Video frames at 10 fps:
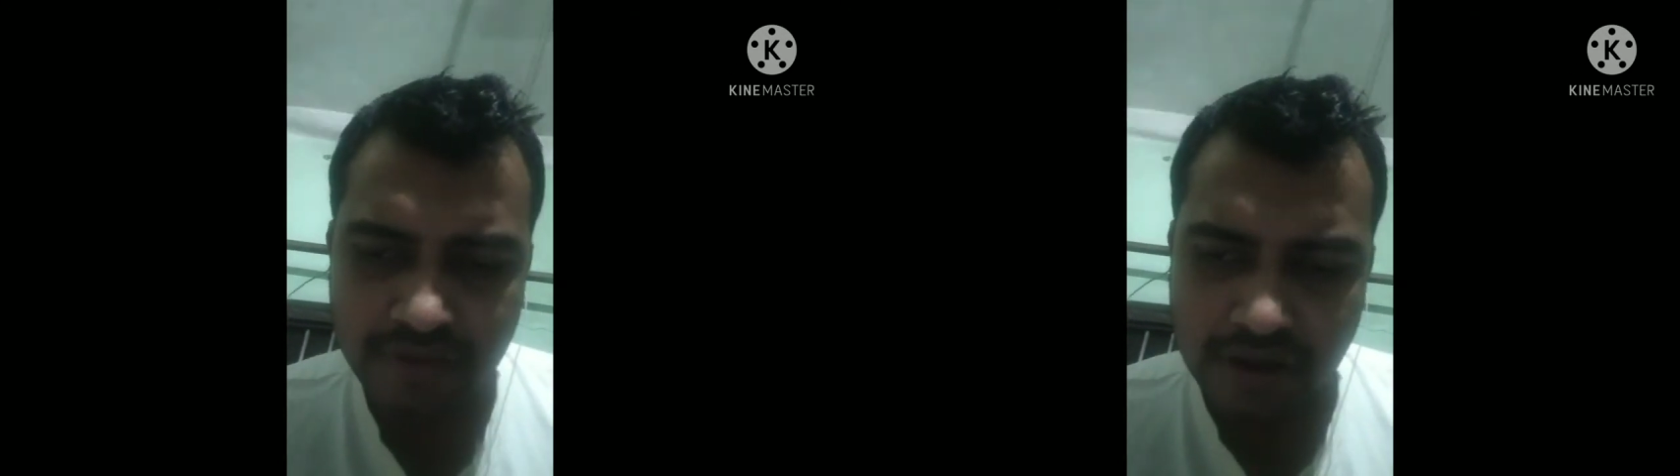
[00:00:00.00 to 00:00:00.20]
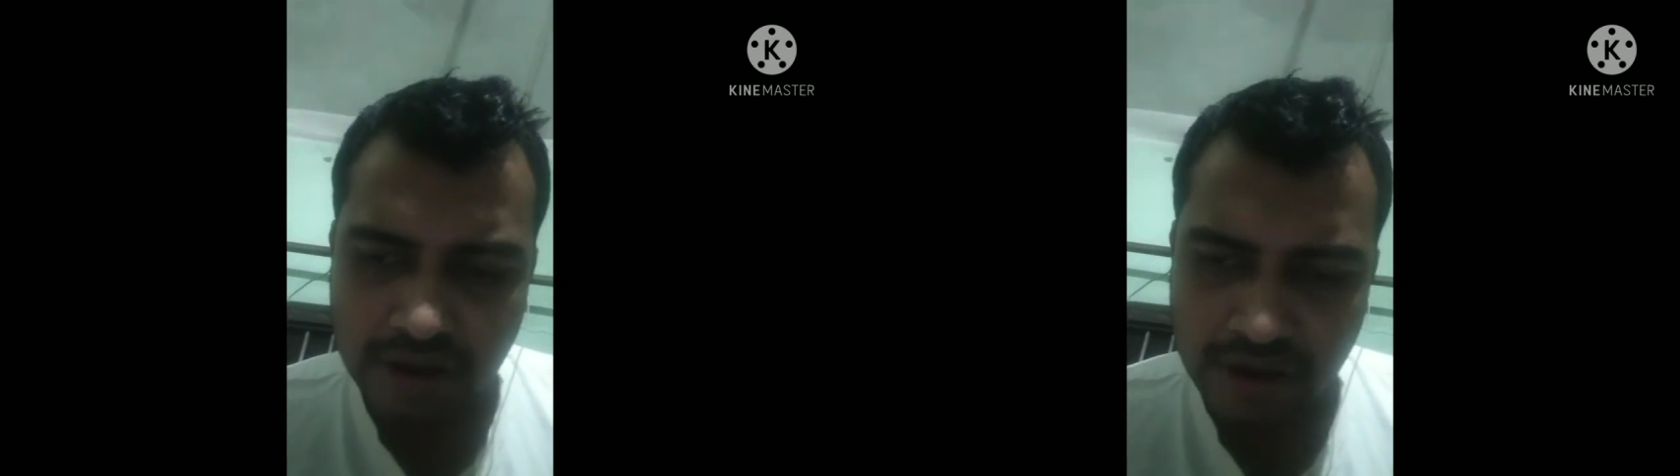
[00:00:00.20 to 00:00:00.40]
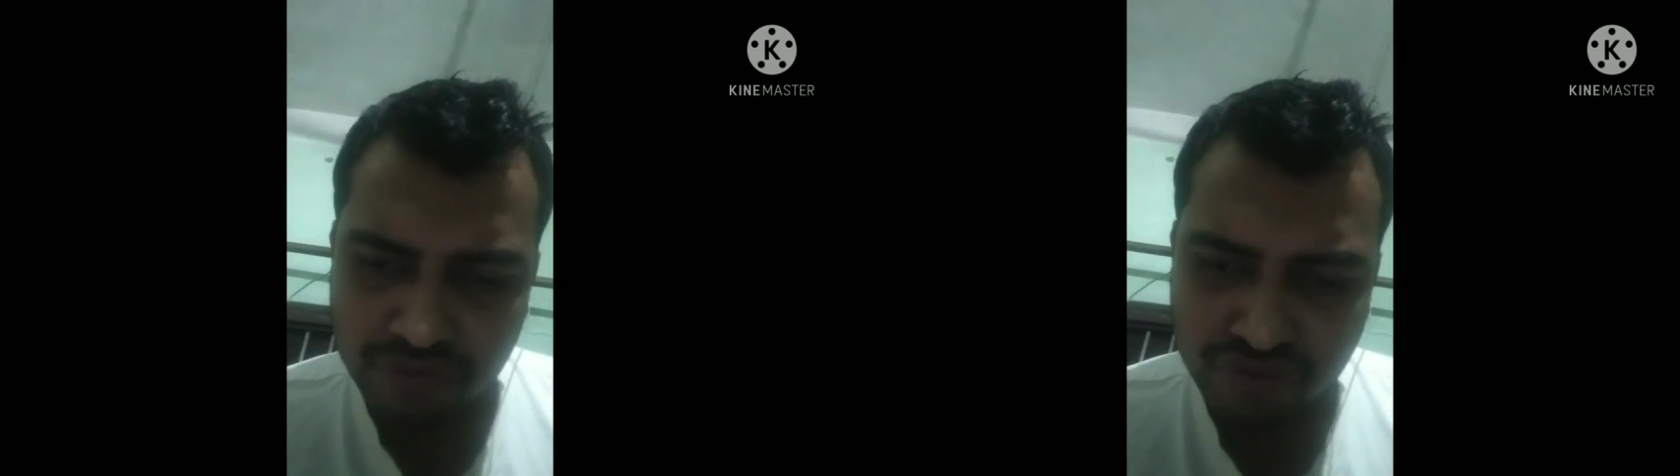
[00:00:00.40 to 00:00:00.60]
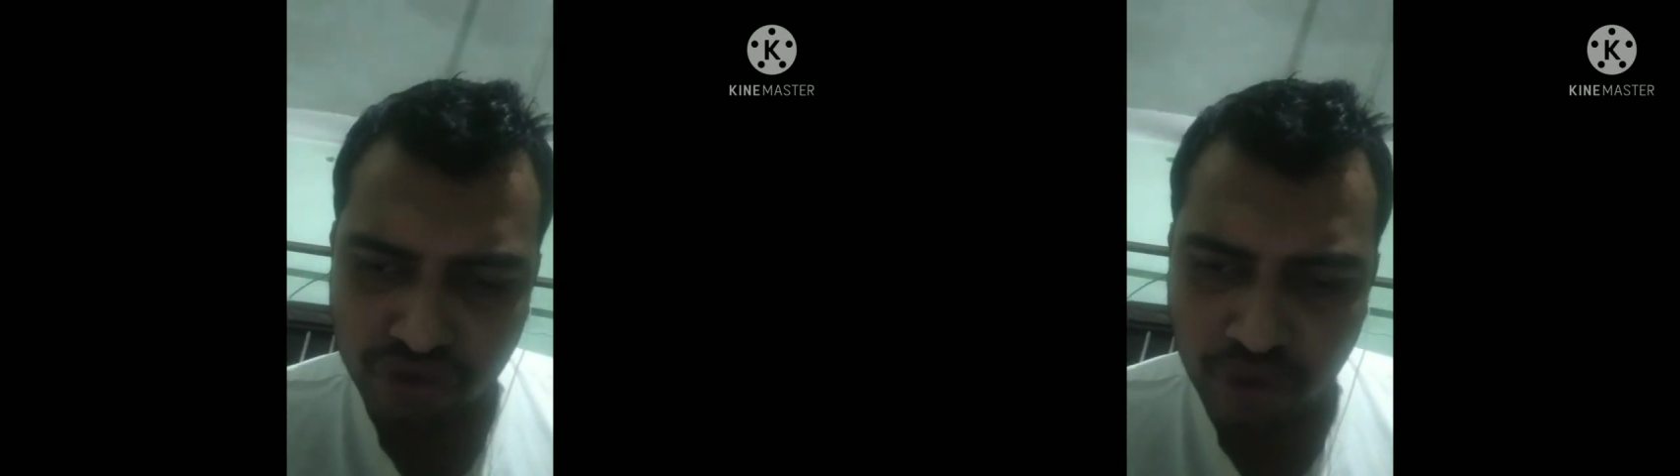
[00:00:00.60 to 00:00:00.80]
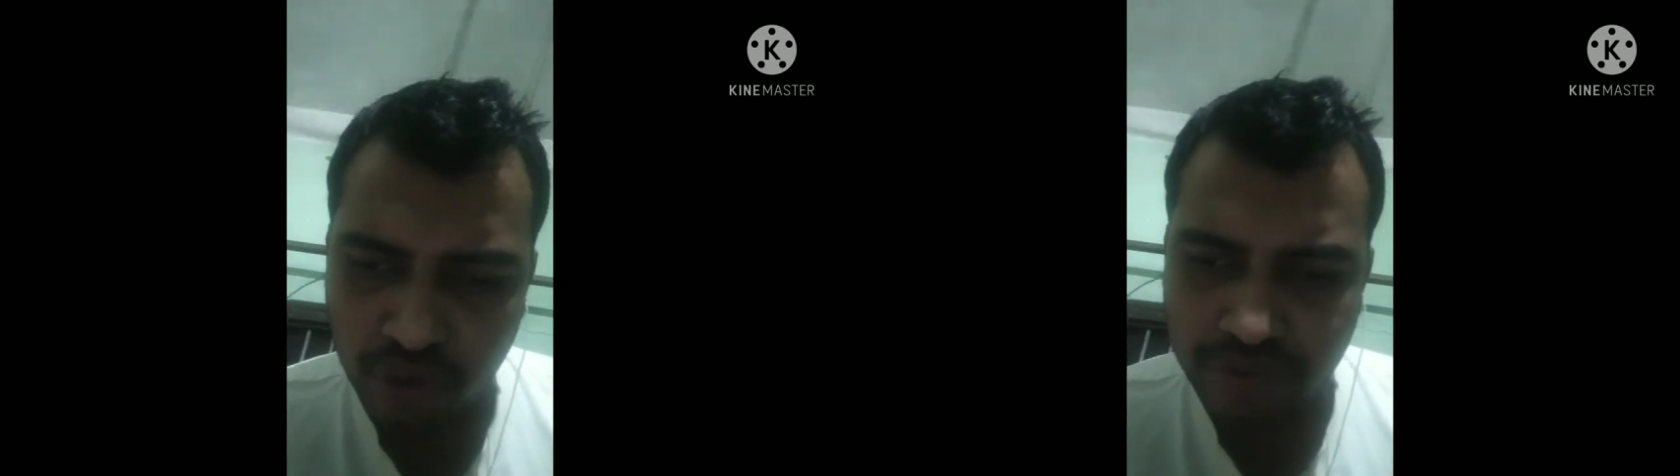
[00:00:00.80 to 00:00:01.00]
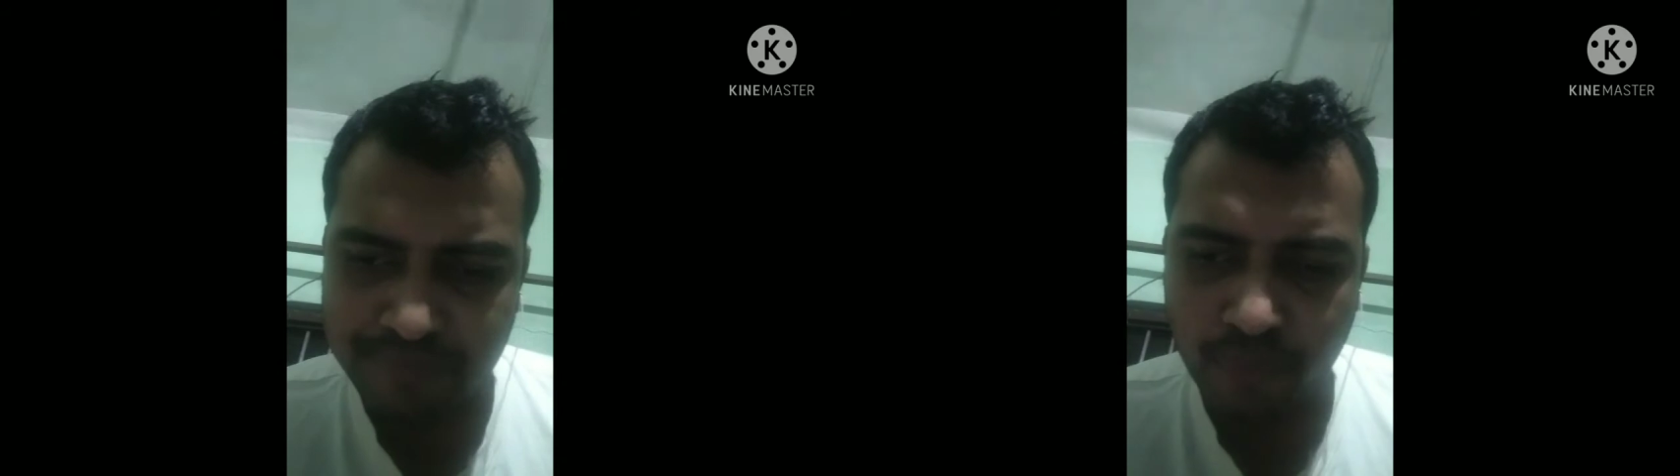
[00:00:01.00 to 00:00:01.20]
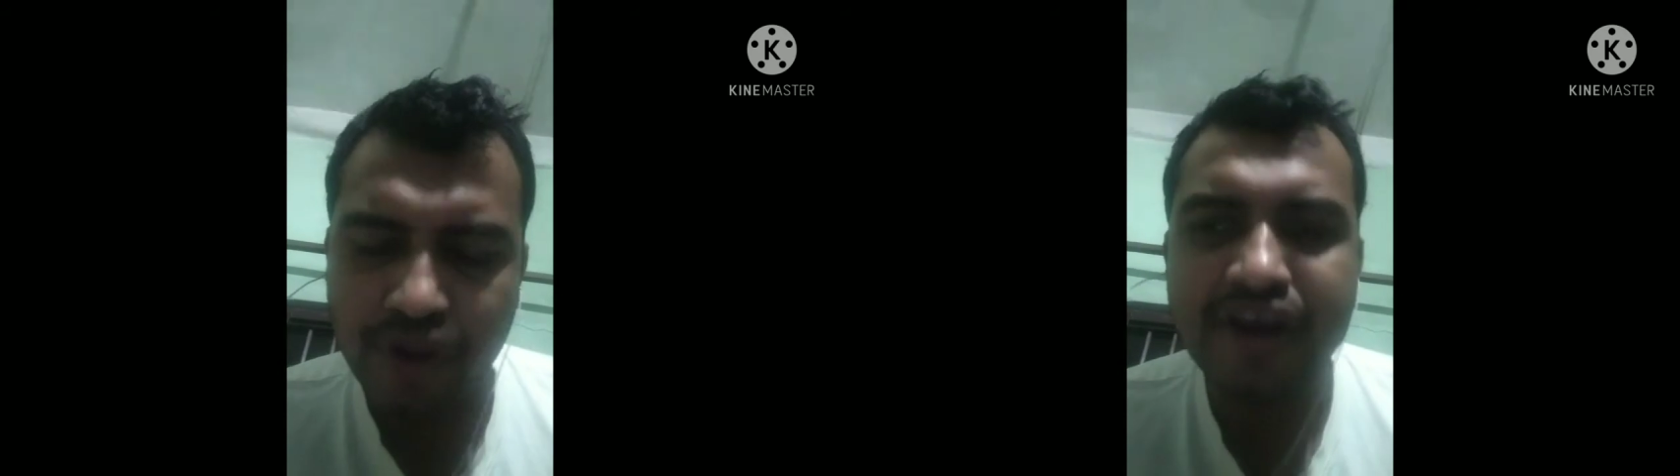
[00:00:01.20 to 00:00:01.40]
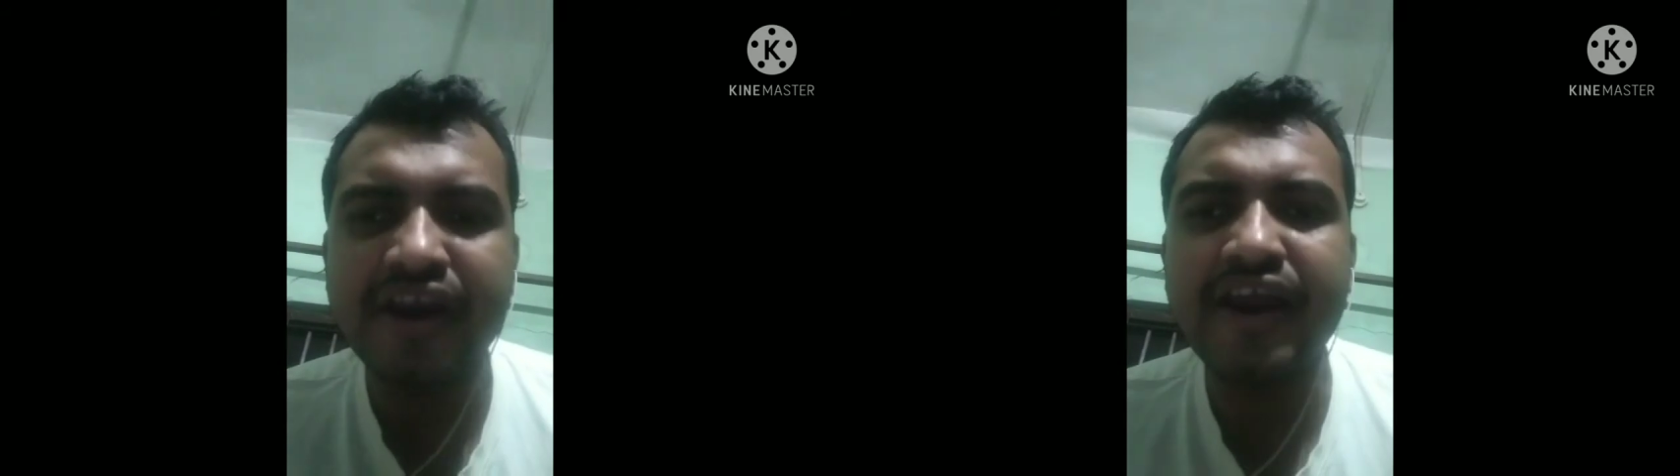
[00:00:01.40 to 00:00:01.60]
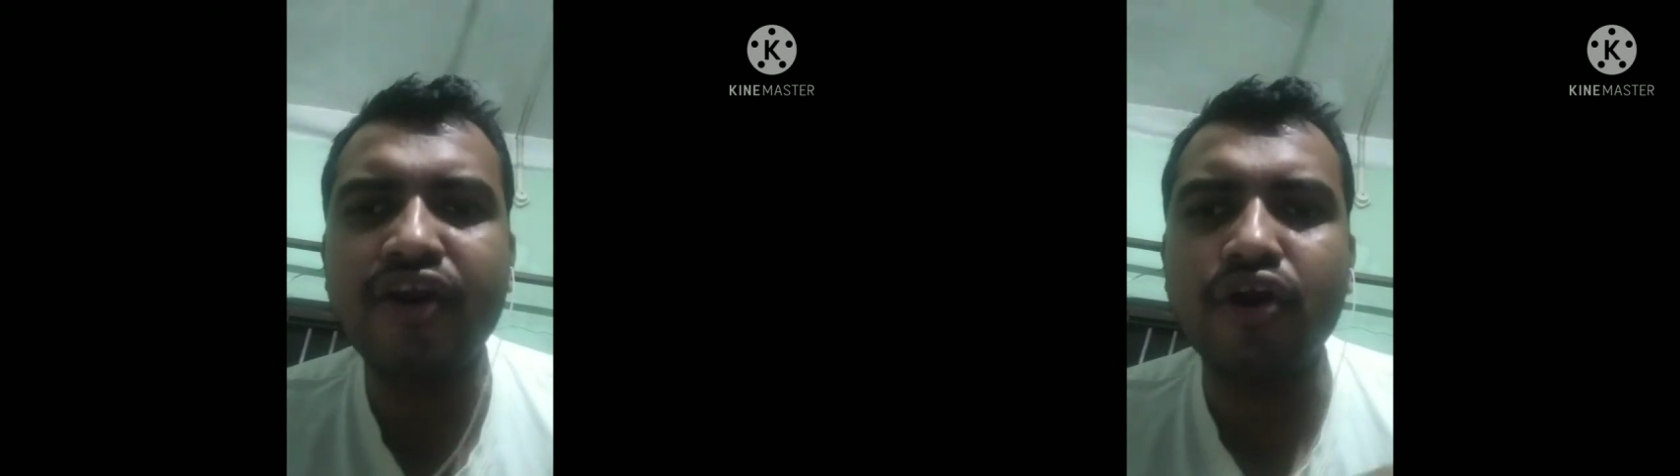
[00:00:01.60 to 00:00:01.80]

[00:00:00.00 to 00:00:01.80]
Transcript: so the pollen grain